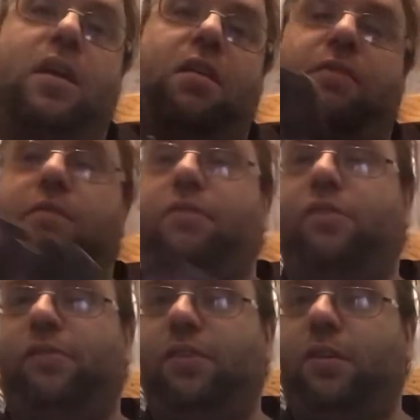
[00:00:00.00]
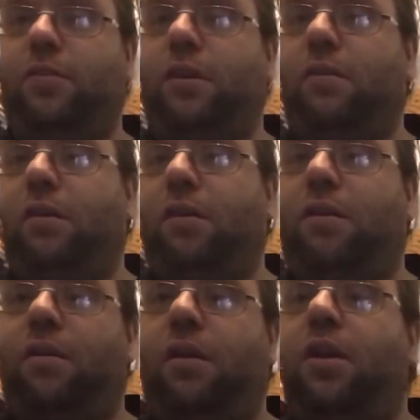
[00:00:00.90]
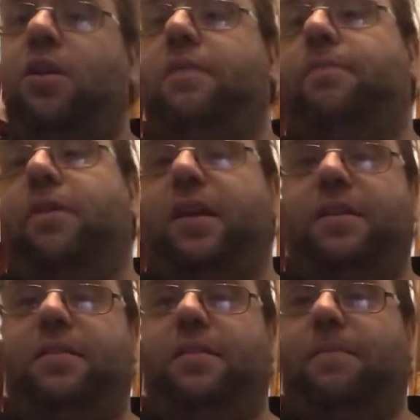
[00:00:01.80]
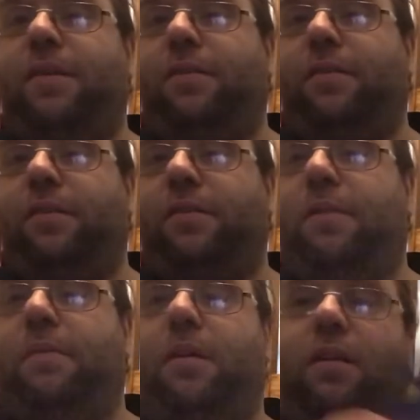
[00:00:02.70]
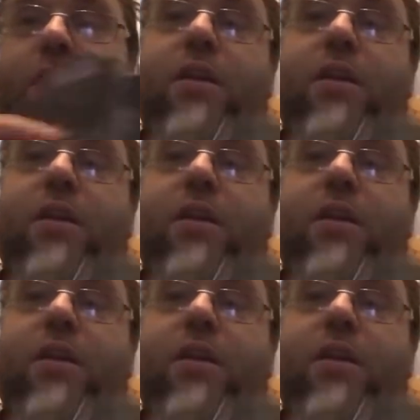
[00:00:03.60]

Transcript: If you resolve the clue card, you put it into the Mythos discard pile.